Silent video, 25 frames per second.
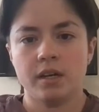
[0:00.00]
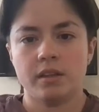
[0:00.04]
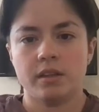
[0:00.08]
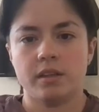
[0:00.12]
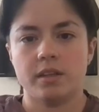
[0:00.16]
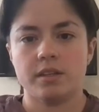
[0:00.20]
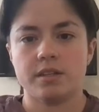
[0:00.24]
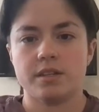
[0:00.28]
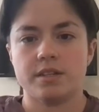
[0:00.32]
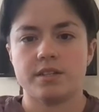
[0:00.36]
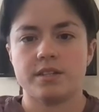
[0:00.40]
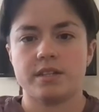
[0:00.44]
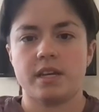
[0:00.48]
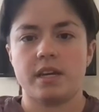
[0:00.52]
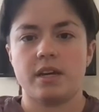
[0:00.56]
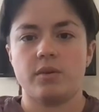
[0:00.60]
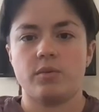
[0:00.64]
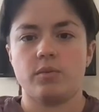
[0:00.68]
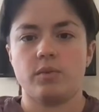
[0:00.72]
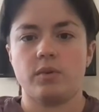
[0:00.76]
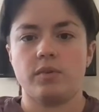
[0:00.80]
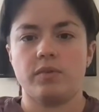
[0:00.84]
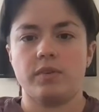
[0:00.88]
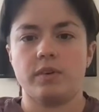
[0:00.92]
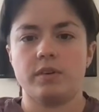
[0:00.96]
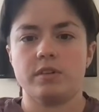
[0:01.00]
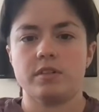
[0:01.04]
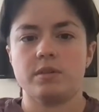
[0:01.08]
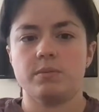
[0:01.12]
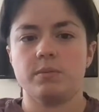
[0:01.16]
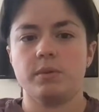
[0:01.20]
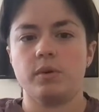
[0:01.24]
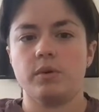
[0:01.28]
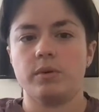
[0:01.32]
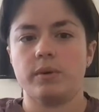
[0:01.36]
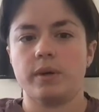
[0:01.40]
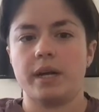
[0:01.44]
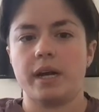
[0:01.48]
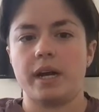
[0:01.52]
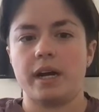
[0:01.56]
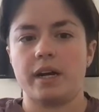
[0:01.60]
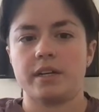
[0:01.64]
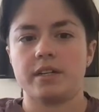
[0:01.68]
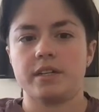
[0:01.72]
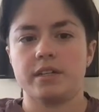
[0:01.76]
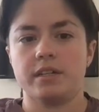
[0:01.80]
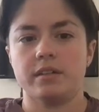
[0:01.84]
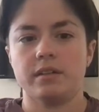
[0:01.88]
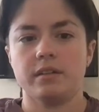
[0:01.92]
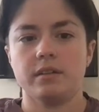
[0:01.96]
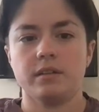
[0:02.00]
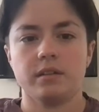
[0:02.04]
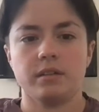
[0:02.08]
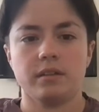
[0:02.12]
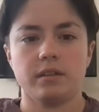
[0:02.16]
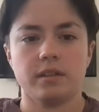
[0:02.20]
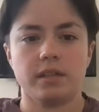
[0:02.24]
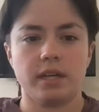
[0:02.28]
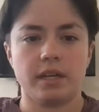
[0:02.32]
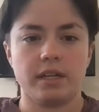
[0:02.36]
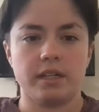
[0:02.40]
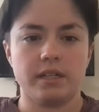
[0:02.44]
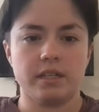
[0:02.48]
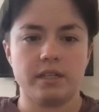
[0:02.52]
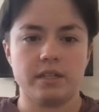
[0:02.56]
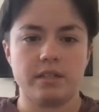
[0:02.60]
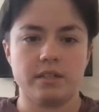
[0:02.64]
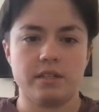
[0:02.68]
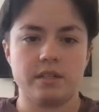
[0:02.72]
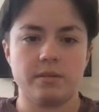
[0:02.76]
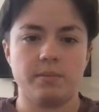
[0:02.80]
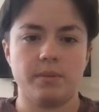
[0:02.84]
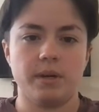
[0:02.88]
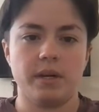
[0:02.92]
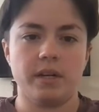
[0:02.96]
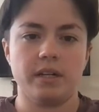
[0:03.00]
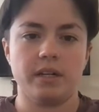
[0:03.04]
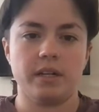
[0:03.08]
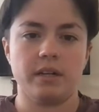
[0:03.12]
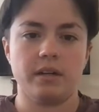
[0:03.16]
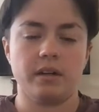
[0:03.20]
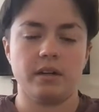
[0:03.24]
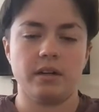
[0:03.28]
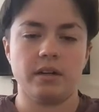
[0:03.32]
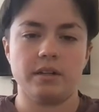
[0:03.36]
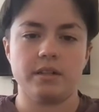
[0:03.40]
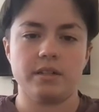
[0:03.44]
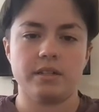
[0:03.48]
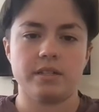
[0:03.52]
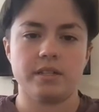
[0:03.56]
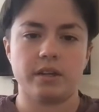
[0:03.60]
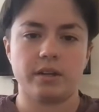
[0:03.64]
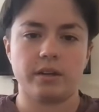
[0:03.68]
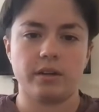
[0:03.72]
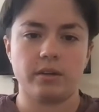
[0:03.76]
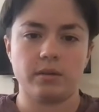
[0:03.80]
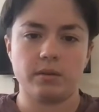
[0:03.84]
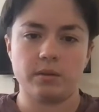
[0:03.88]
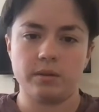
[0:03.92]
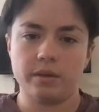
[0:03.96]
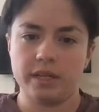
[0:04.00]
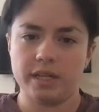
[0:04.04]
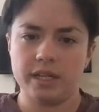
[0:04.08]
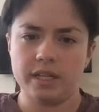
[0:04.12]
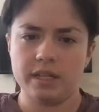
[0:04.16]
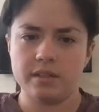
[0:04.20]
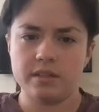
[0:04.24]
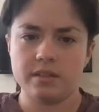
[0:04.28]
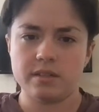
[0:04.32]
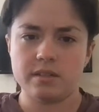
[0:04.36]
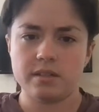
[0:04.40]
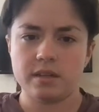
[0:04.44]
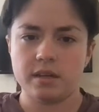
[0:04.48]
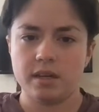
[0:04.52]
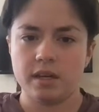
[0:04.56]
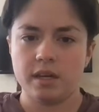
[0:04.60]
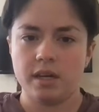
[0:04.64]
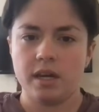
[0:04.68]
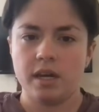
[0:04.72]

This is a reversible reaction that is dependent on cellular needs,